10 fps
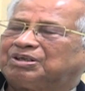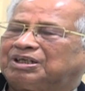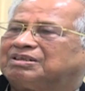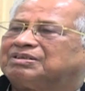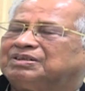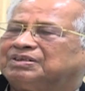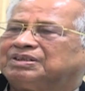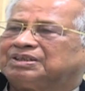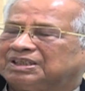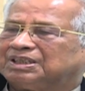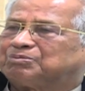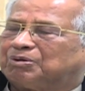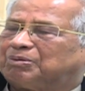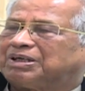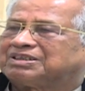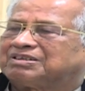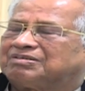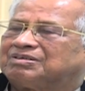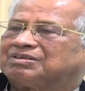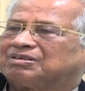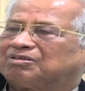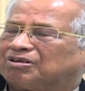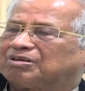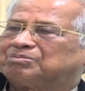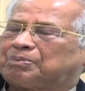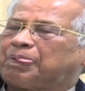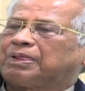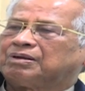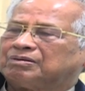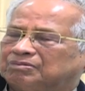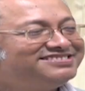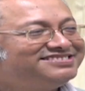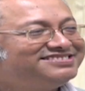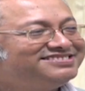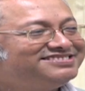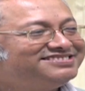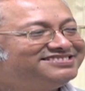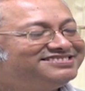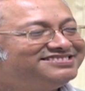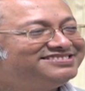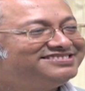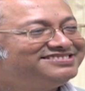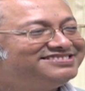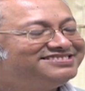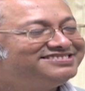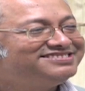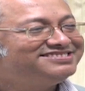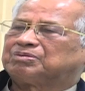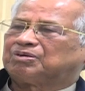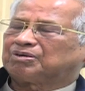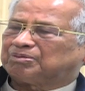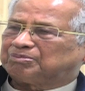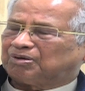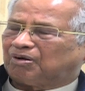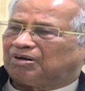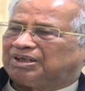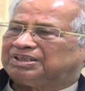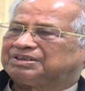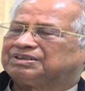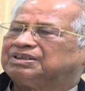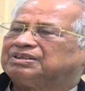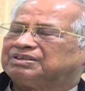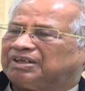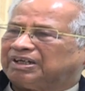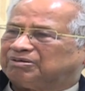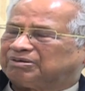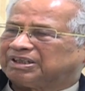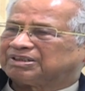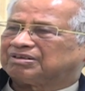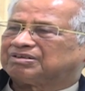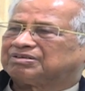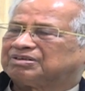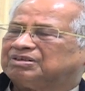that it provides a lot of not only information, a lot of knowledge, education.